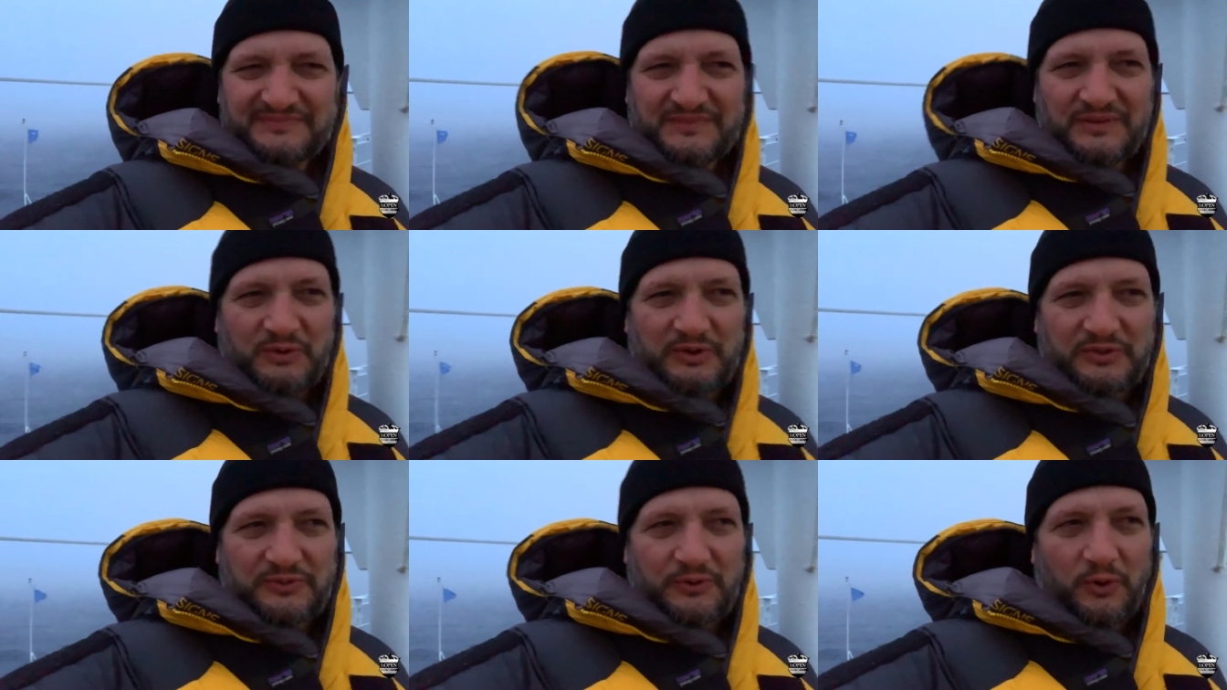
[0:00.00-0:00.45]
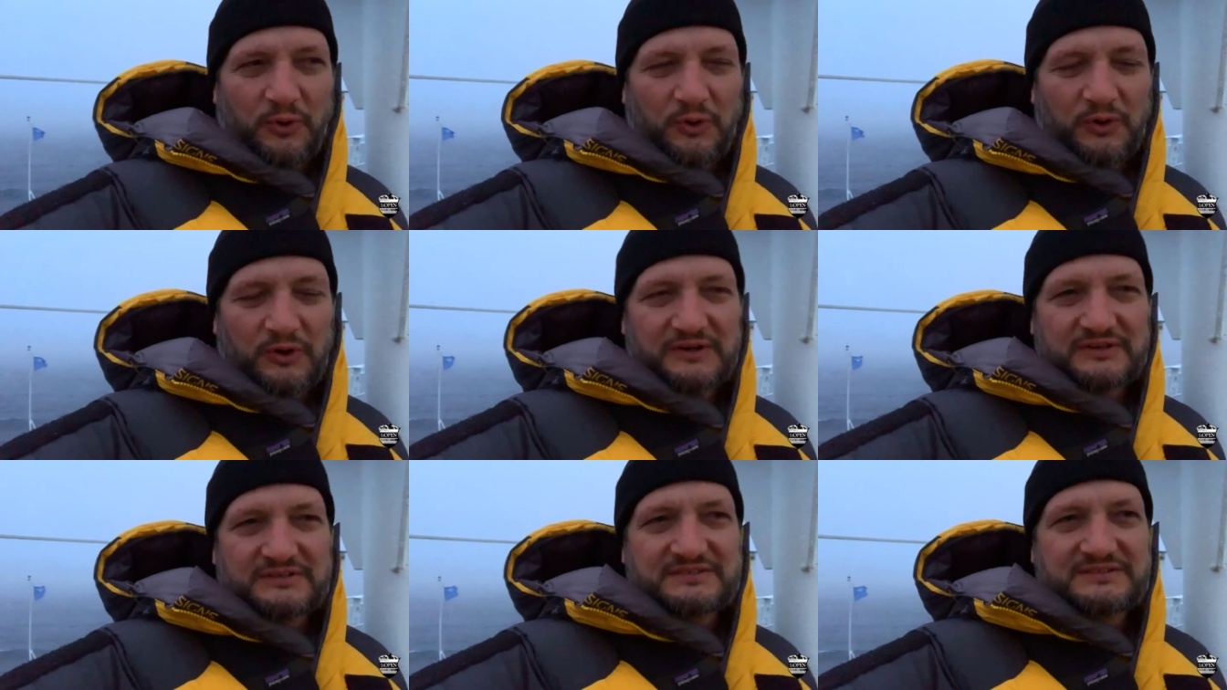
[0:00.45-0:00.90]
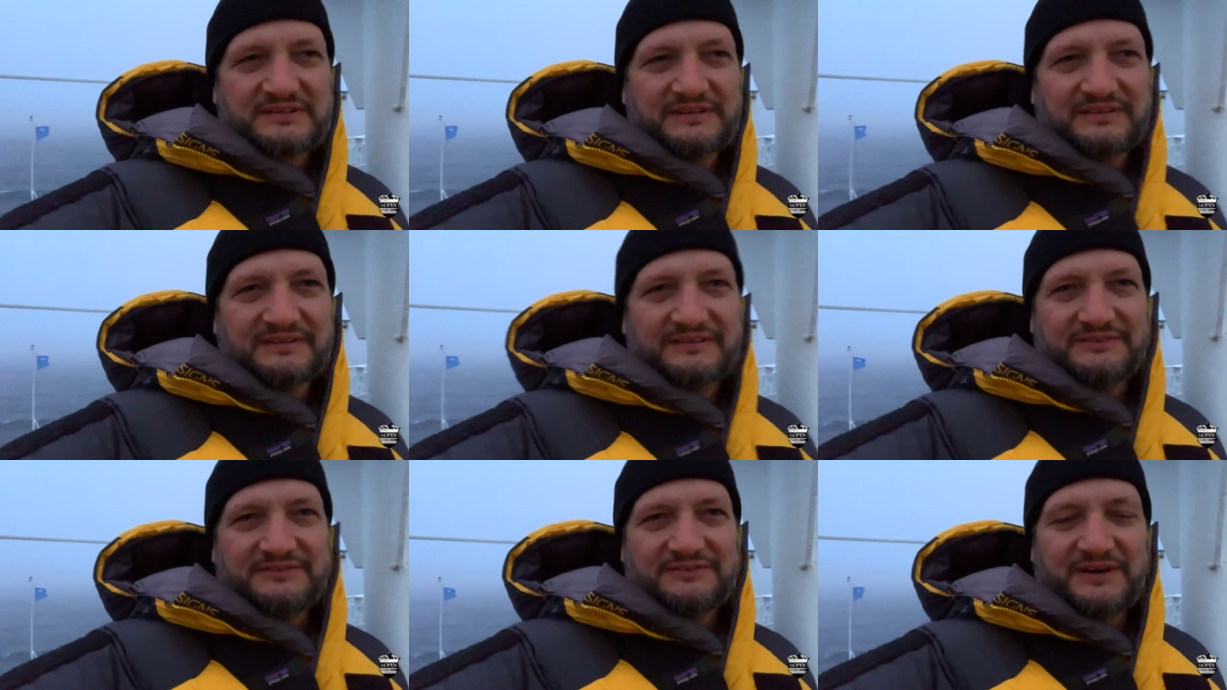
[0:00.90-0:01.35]
with Horace,
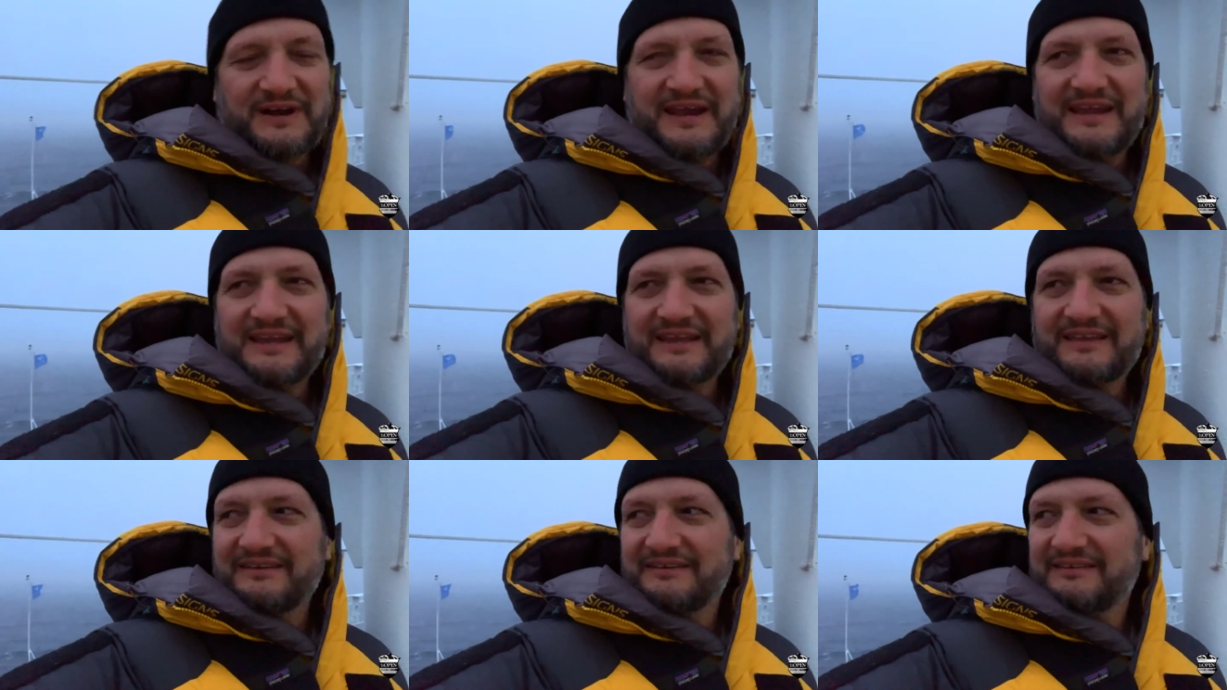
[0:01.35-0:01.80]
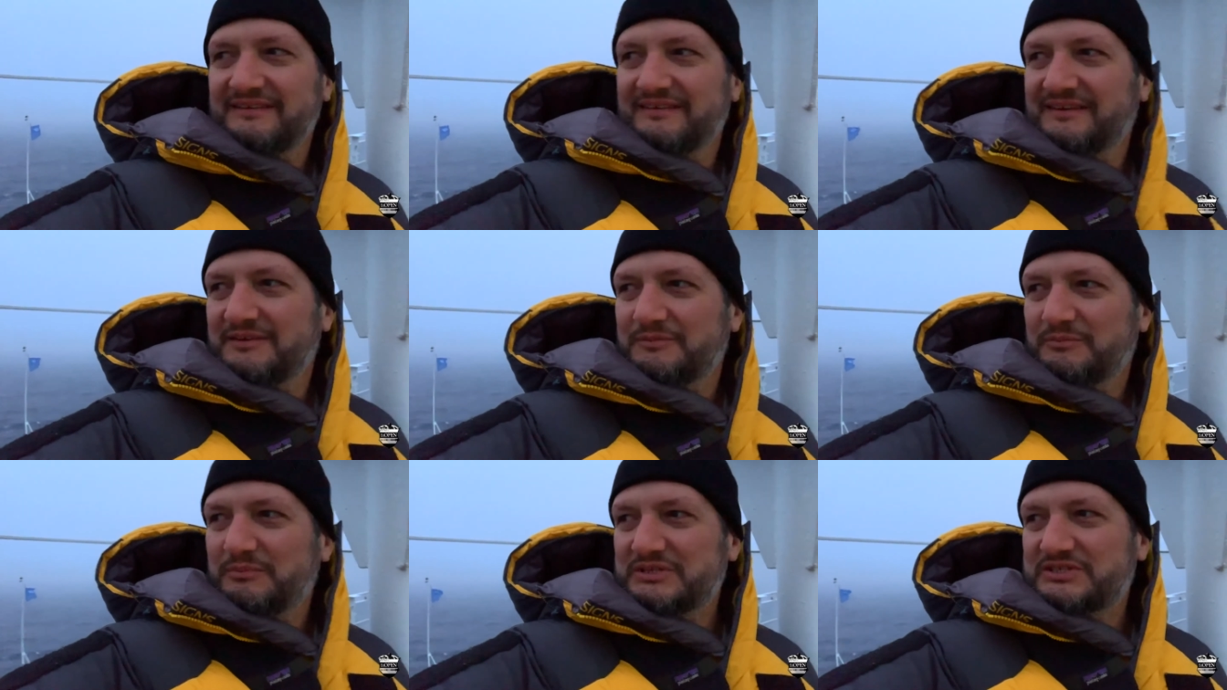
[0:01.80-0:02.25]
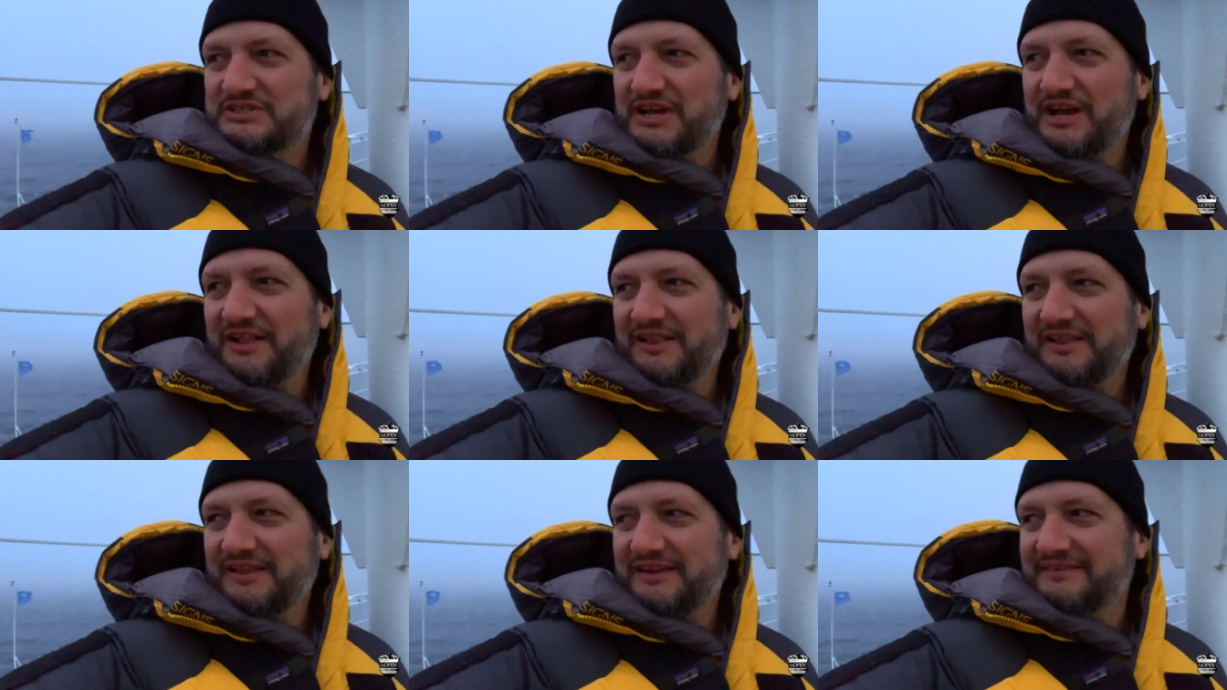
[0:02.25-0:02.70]
Drake,
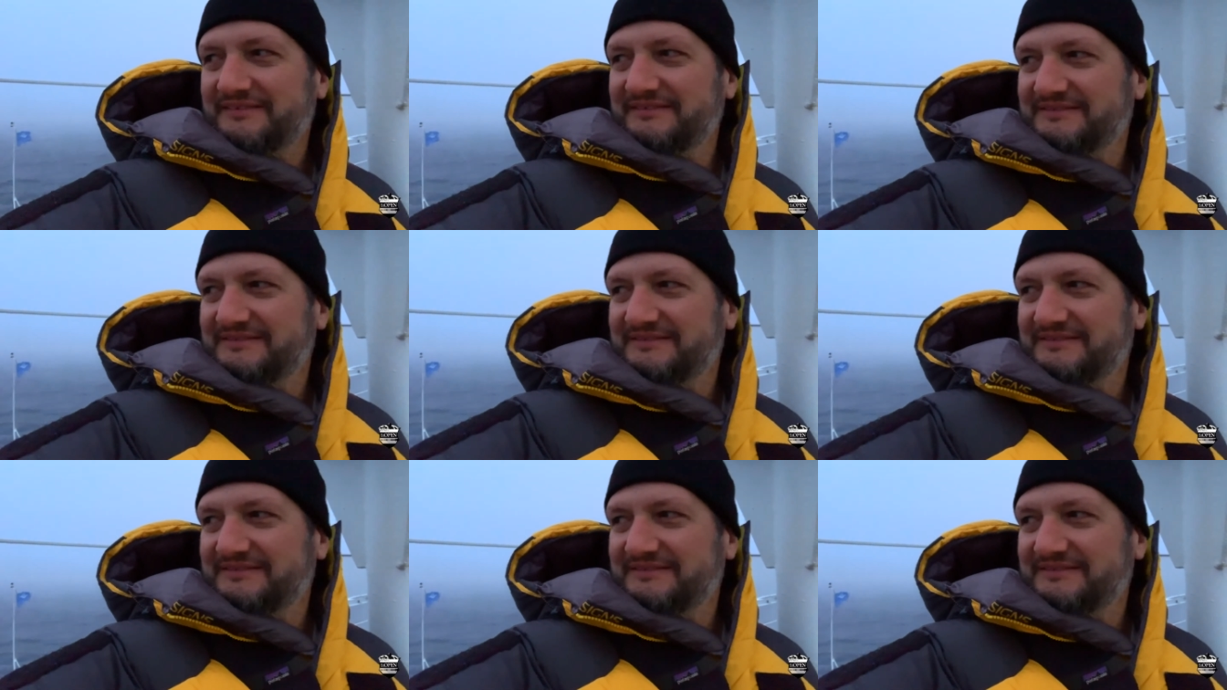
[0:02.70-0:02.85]
Magellan.